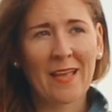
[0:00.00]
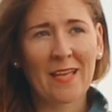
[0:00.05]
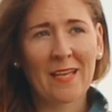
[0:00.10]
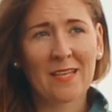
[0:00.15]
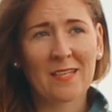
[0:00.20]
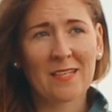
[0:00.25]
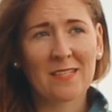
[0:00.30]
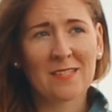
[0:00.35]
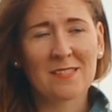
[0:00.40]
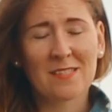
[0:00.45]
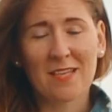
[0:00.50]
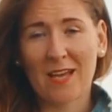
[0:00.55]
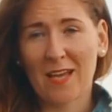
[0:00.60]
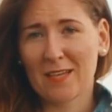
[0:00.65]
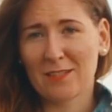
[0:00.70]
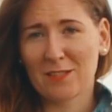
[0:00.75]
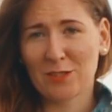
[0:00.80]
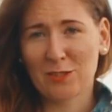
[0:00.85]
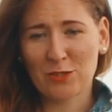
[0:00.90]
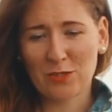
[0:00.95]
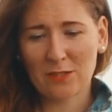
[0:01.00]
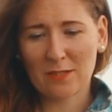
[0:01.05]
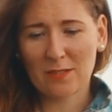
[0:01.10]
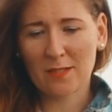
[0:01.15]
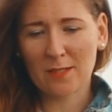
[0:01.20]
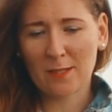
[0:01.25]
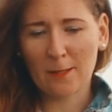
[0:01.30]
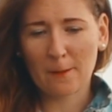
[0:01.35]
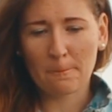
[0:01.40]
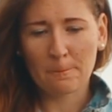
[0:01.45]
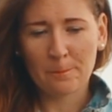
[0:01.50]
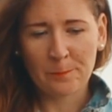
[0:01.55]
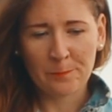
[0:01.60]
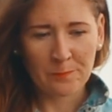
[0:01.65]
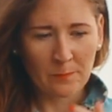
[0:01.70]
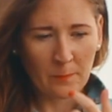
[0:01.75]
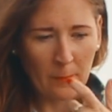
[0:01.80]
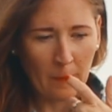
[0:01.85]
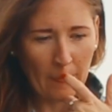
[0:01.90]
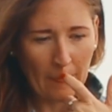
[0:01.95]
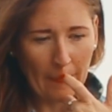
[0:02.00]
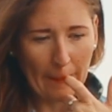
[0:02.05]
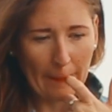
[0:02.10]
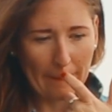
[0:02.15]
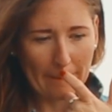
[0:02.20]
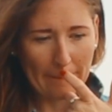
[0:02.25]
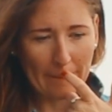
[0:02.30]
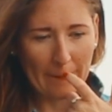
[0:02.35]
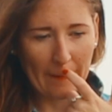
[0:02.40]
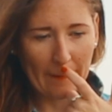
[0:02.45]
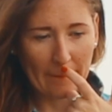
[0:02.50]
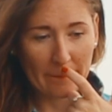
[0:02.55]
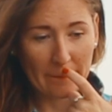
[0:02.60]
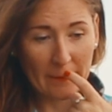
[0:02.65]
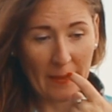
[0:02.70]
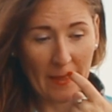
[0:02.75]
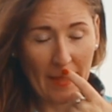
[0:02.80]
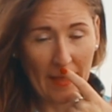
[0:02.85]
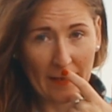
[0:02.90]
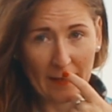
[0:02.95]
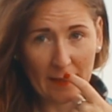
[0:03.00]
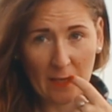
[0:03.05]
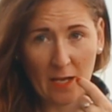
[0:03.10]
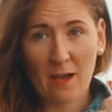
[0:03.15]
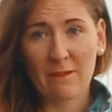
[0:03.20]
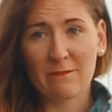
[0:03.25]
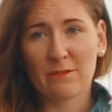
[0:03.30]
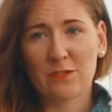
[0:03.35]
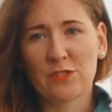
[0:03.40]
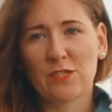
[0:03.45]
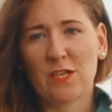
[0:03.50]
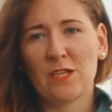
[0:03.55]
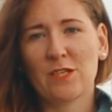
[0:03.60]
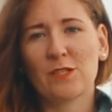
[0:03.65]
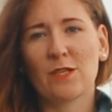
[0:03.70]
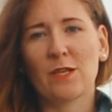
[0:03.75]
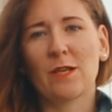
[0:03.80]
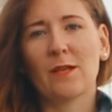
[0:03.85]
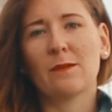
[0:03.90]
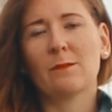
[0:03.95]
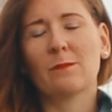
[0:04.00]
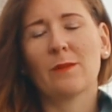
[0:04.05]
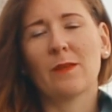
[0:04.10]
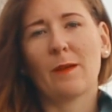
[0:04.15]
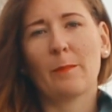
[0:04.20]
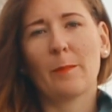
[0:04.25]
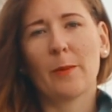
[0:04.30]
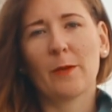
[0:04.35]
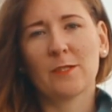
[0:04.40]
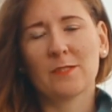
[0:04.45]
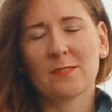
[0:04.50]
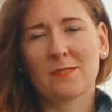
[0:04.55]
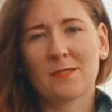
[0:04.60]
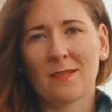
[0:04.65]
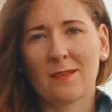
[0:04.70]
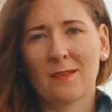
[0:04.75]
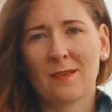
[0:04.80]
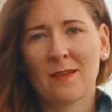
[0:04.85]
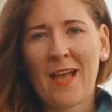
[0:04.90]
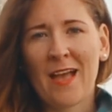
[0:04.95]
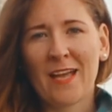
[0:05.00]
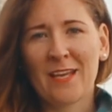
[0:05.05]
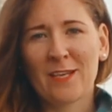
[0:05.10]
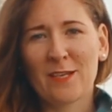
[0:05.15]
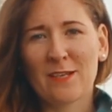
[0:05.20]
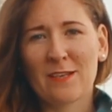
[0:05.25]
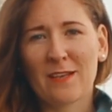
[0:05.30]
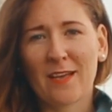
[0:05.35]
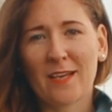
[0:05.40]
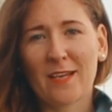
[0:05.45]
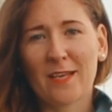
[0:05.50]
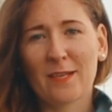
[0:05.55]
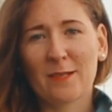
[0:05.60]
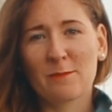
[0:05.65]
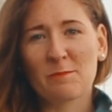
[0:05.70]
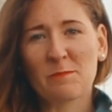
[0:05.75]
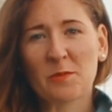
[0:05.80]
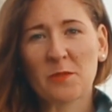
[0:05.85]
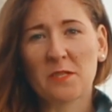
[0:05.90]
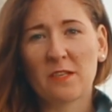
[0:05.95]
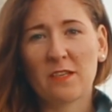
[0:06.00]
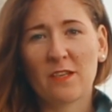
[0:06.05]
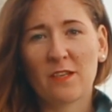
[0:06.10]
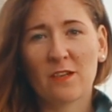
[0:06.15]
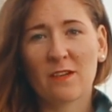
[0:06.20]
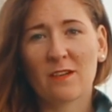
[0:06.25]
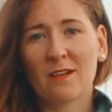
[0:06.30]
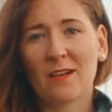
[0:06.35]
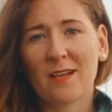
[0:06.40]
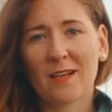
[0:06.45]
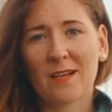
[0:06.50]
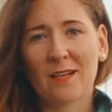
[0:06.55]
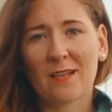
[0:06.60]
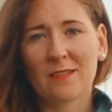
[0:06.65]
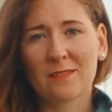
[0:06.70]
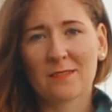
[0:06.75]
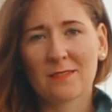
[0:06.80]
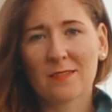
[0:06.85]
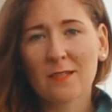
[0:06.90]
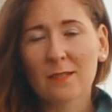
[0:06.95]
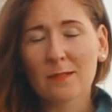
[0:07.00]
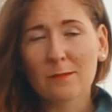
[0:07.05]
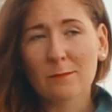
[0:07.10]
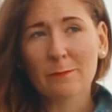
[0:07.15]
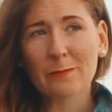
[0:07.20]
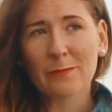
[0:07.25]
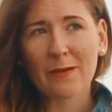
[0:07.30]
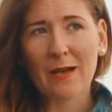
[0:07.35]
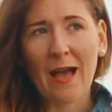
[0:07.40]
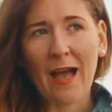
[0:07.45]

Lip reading: And I actually had a conversation with that person, and I can put here a clip